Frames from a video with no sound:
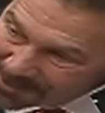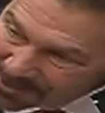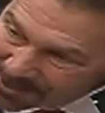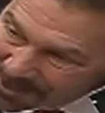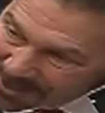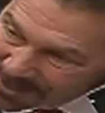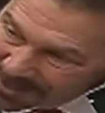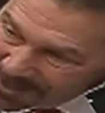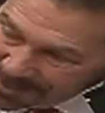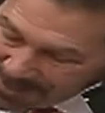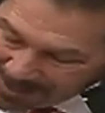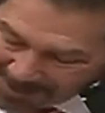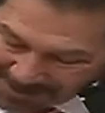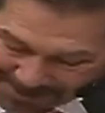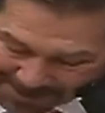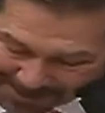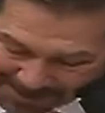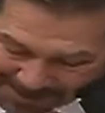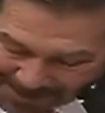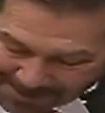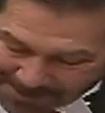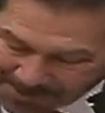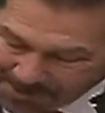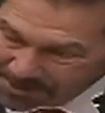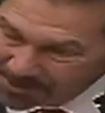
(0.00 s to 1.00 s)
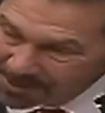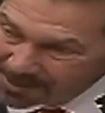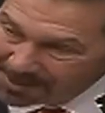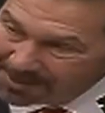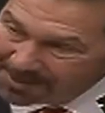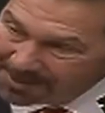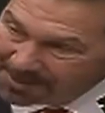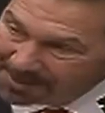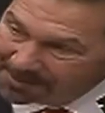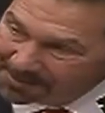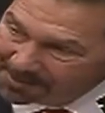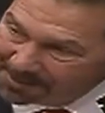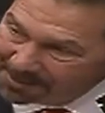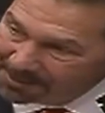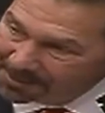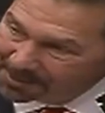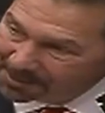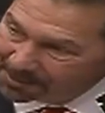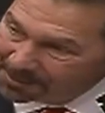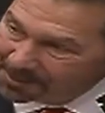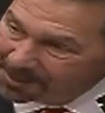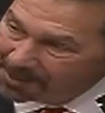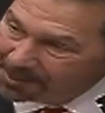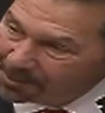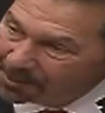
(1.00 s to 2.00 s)
lay against and
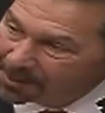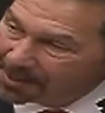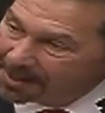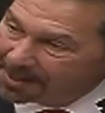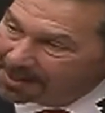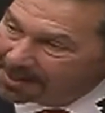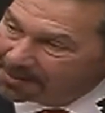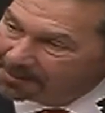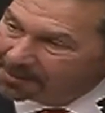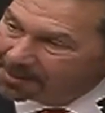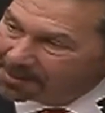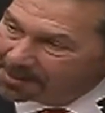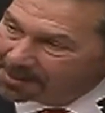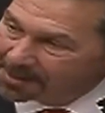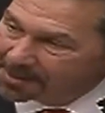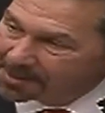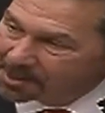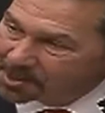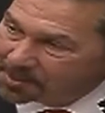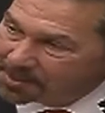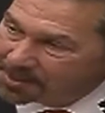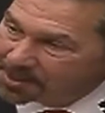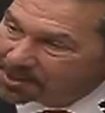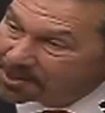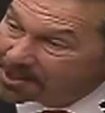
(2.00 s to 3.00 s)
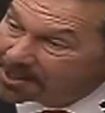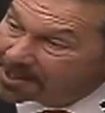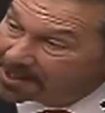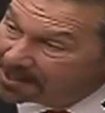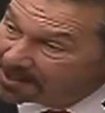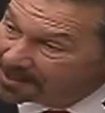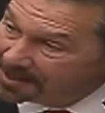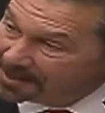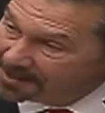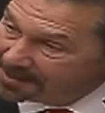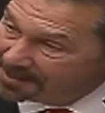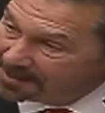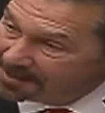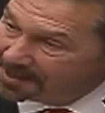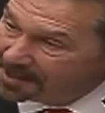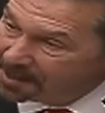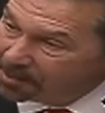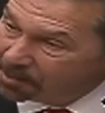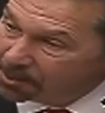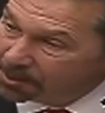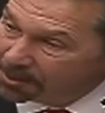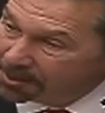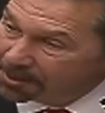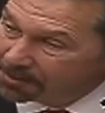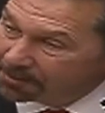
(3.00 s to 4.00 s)
literally look at everything that's been said and
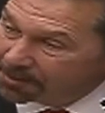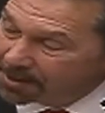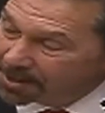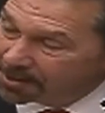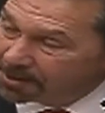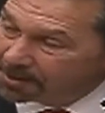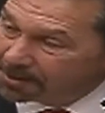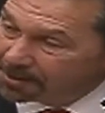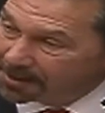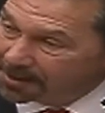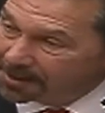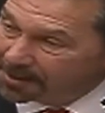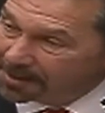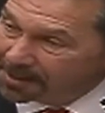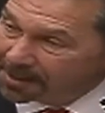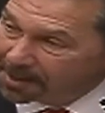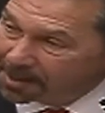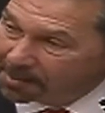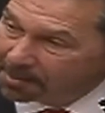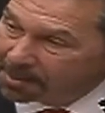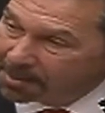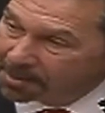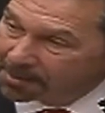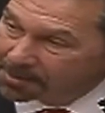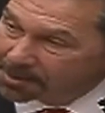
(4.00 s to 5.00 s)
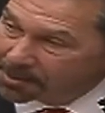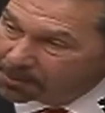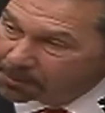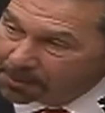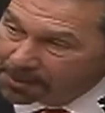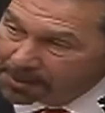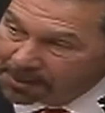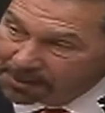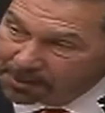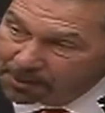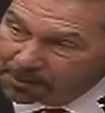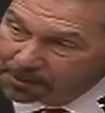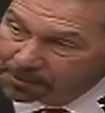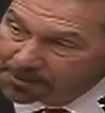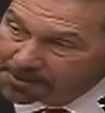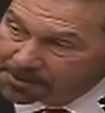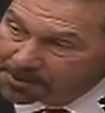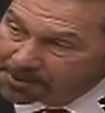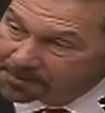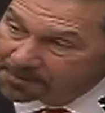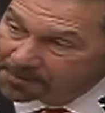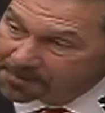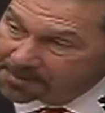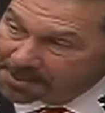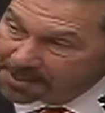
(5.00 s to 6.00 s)
put in record and then compare it to what I know as
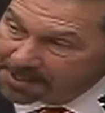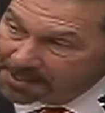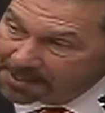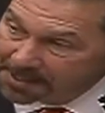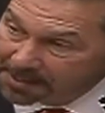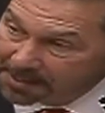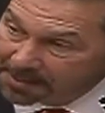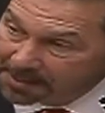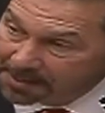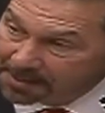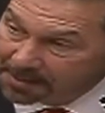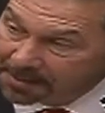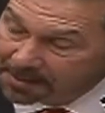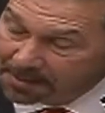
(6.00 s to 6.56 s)
of today,